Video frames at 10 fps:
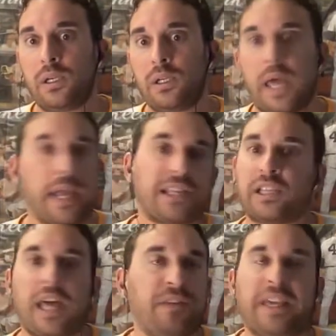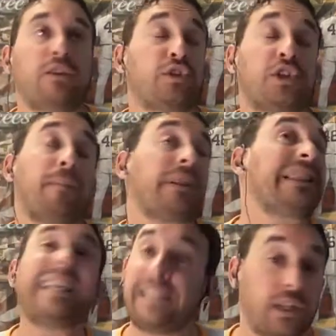Like, as a lefty, he looks
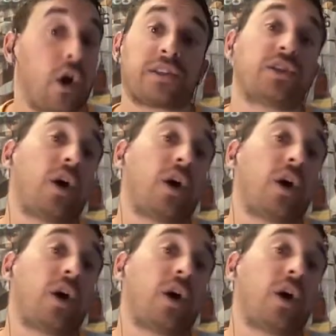completely lost.